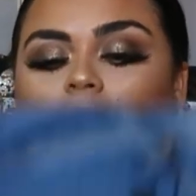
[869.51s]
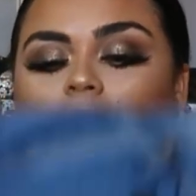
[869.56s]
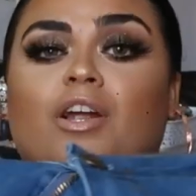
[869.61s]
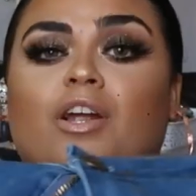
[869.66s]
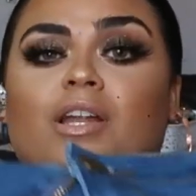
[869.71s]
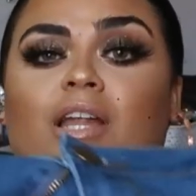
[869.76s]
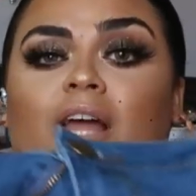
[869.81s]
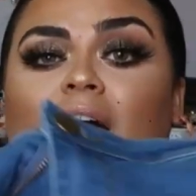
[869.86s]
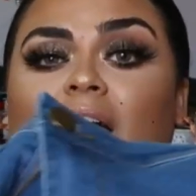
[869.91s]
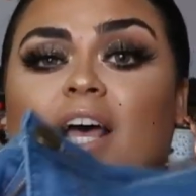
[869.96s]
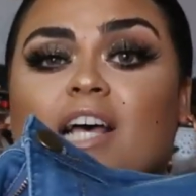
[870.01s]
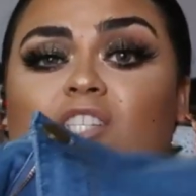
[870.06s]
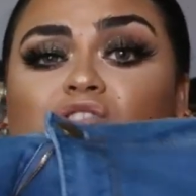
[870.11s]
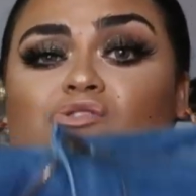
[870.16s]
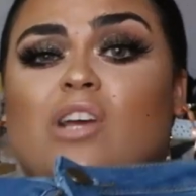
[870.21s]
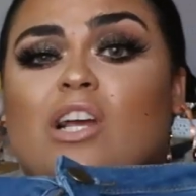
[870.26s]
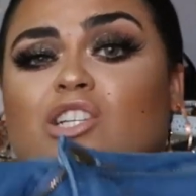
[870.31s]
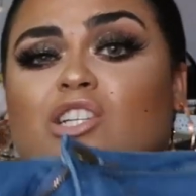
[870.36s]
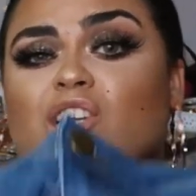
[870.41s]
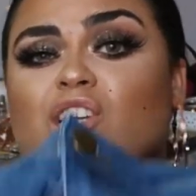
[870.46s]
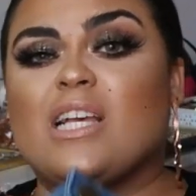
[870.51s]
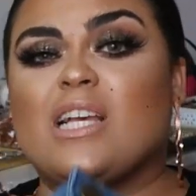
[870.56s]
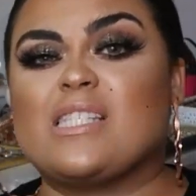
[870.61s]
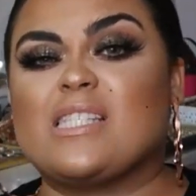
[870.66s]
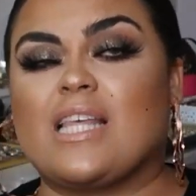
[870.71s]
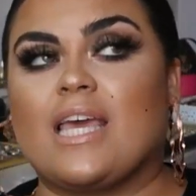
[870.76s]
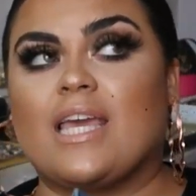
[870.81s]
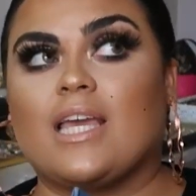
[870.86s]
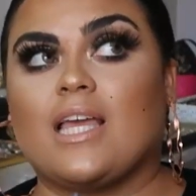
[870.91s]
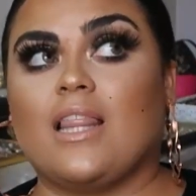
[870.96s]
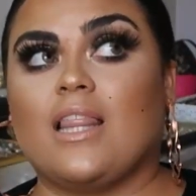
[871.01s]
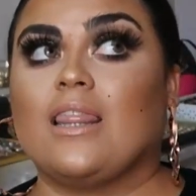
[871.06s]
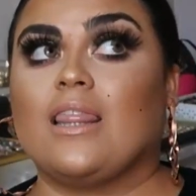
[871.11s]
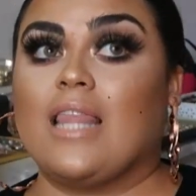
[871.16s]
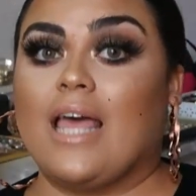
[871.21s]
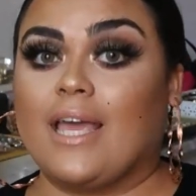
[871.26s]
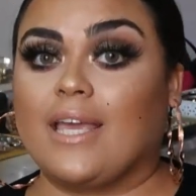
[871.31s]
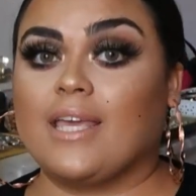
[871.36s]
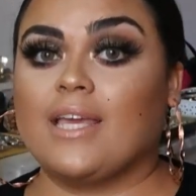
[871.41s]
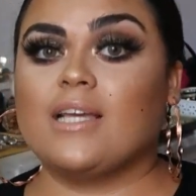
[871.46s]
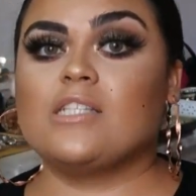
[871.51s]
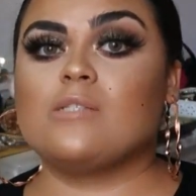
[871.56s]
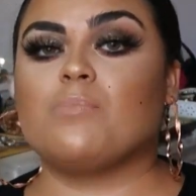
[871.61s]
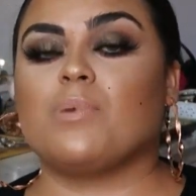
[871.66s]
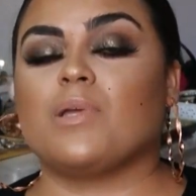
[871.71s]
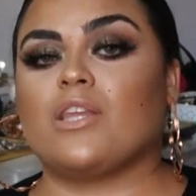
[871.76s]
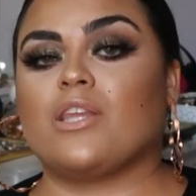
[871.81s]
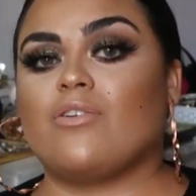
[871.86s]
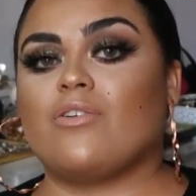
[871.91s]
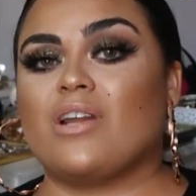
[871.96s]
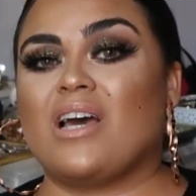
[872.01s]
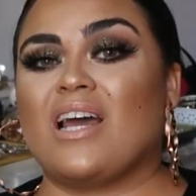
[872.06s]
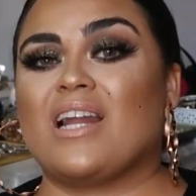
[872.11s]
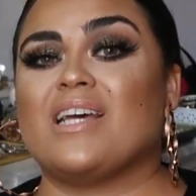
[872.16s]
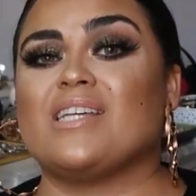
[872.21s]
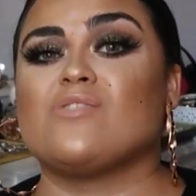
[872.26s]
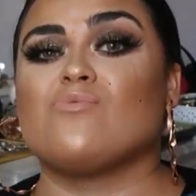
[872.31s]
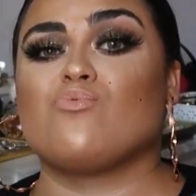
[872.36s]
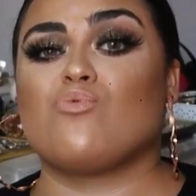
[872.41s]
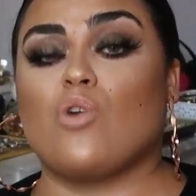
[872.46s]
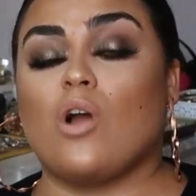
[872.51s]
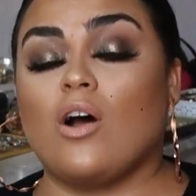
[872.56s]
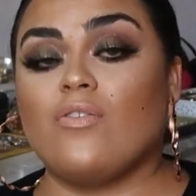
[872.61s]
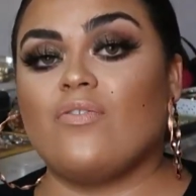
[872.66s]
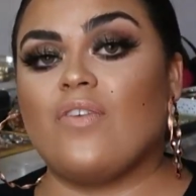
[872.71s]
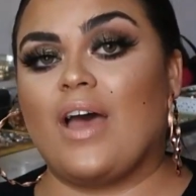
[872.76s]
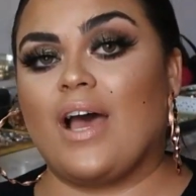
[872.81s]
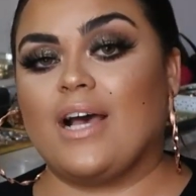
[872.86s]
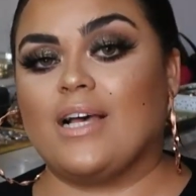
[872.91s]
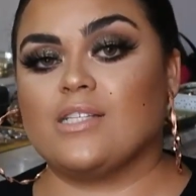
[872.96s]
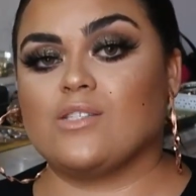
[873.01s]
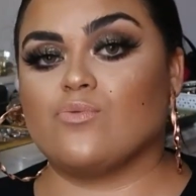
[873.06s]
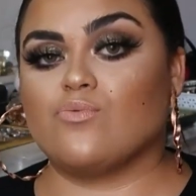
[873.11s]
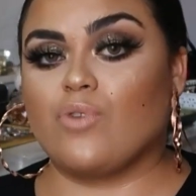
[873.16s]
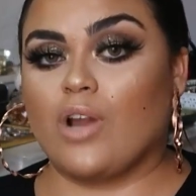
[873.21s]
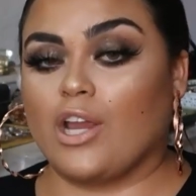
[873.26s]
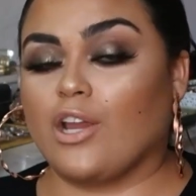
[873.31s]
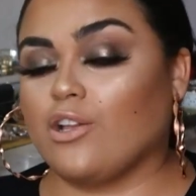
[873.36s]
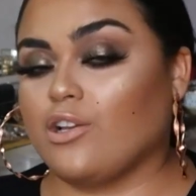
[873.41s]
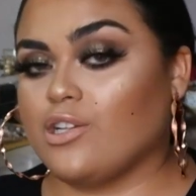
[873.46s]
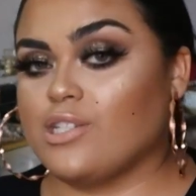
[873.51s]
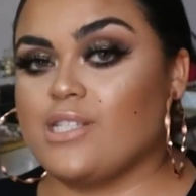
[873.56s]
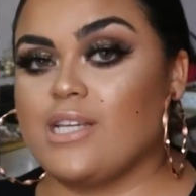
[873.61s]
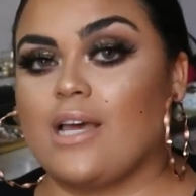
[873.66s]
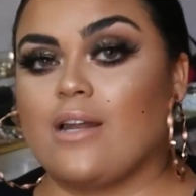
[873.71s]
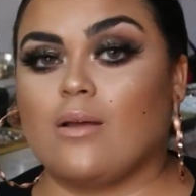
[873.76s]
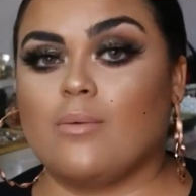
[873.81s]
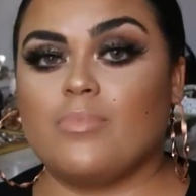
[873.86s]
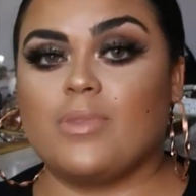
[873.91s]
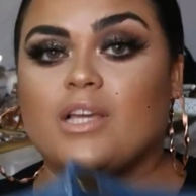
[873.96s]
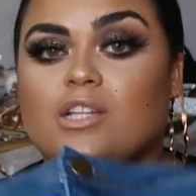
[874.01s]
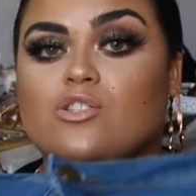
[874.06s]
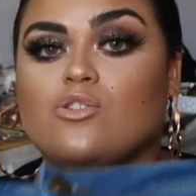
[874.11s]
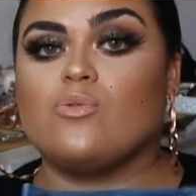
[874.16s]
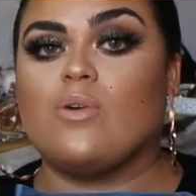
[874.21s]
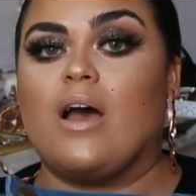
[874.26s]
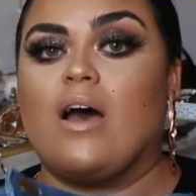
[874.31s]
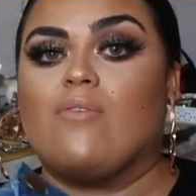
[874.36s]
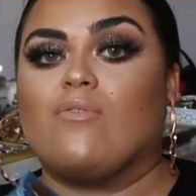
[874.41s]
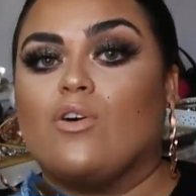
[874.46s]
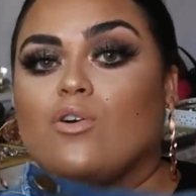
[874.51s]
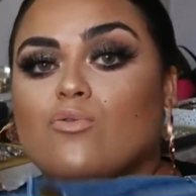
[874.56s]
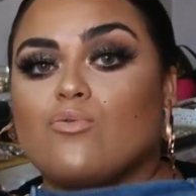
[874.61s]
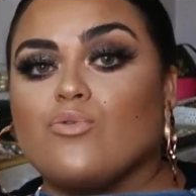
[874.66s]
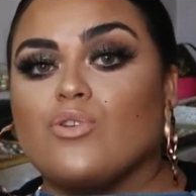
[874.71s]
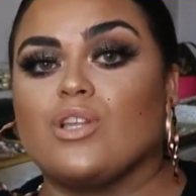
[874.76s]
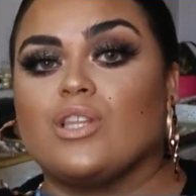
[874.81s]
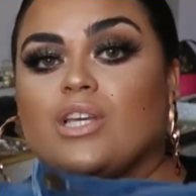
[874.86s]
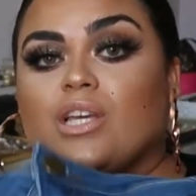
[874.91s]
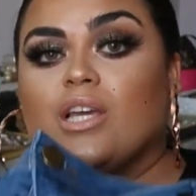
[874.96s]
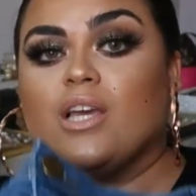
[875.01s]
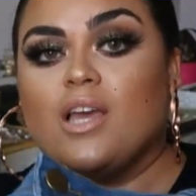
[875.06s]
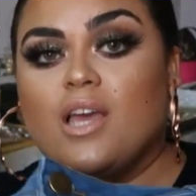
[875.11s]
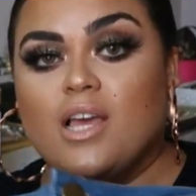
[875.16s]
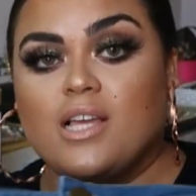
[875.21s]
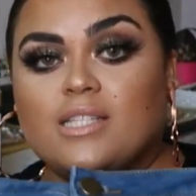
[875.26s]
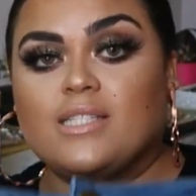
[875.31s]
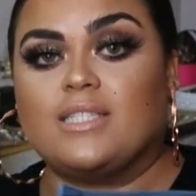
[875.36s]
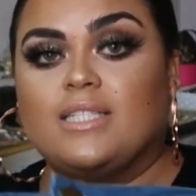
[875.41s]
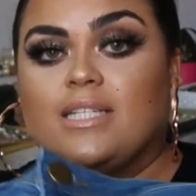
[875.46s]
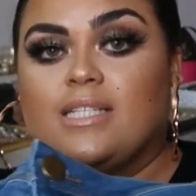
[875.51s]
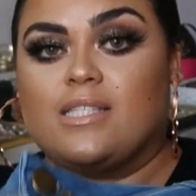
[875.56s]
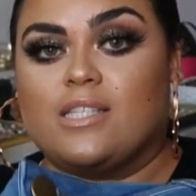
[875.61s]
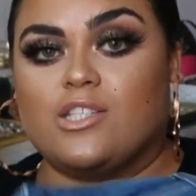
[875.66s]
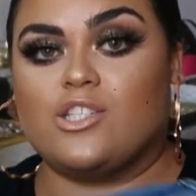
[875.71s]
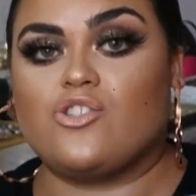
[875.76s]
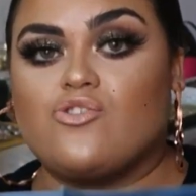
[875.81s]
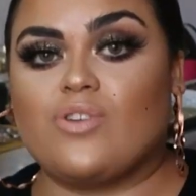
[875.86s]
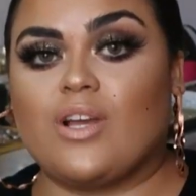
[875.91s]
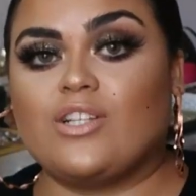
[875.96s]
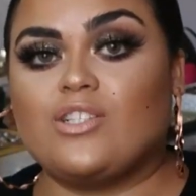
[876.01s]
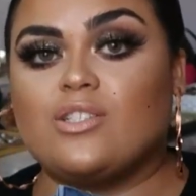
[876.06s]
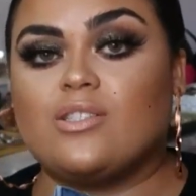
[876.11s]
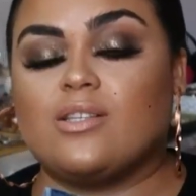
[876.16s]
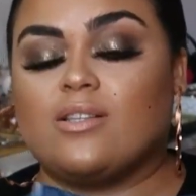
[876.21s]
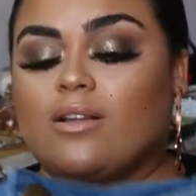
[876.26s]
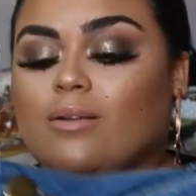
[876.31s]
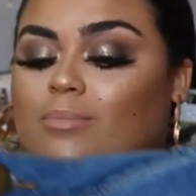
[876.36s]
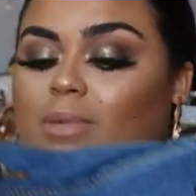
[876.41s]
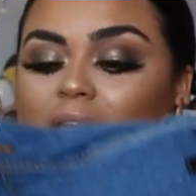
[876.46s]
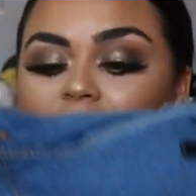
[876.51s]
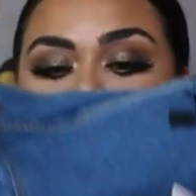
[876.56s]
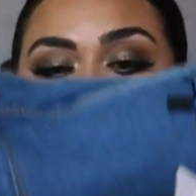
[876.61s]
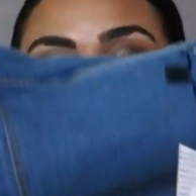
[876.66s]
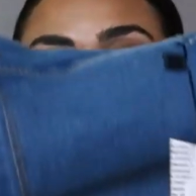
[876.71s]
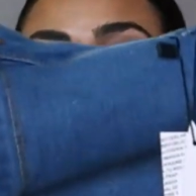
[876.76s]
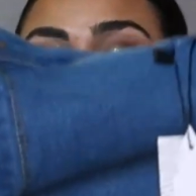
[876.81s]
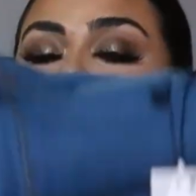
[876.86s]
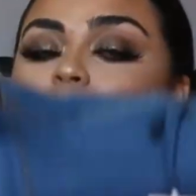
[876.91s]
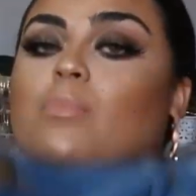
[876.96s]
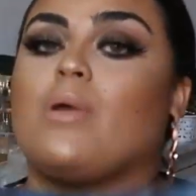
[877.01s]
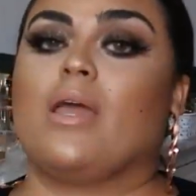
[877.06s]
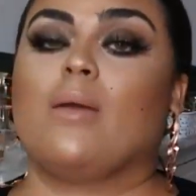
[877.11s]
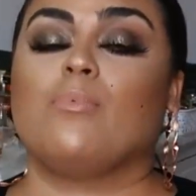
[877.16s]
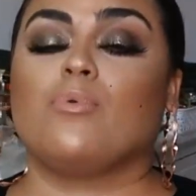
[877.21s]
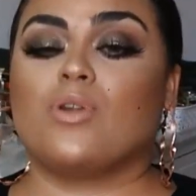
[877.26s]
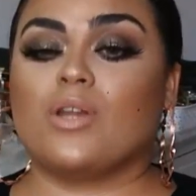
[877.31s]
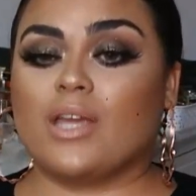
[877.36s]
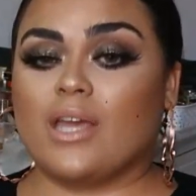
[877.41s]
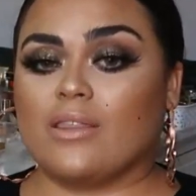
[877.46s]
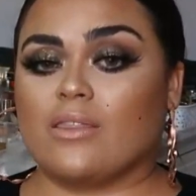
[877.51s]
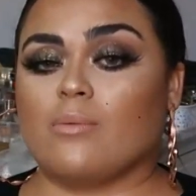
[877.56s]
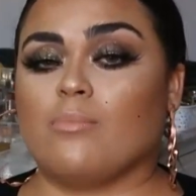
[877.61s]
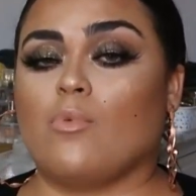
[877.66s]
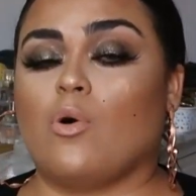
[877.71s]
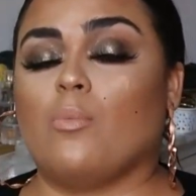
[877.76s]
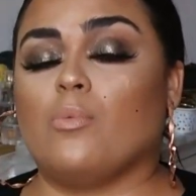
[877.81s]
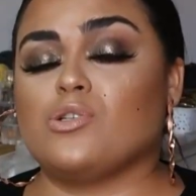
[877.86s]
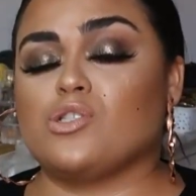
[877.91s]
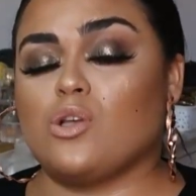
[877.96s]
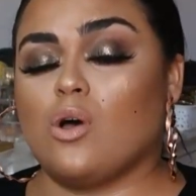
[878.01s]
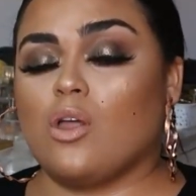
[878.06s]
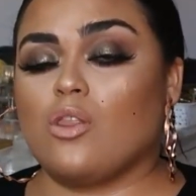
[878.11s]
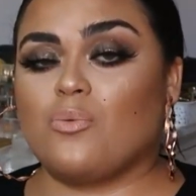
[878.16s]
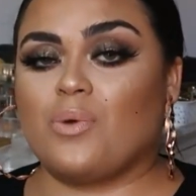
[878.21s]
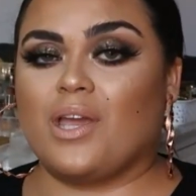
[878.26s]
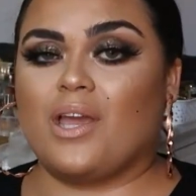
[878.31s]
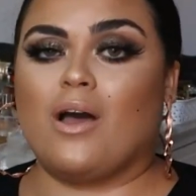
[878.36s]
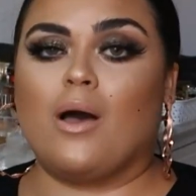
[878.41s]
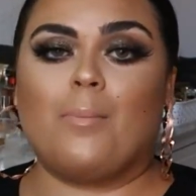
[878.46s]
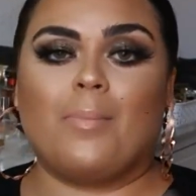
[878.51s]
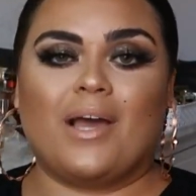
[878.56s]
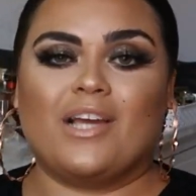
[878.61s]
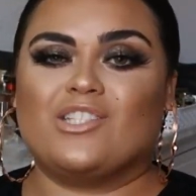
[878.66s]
They're not as stretchy as like leggings, but they're not as rough as regular denim. They do have a really decent stretch to them. Like I said, I'm able to get them almost all the way up.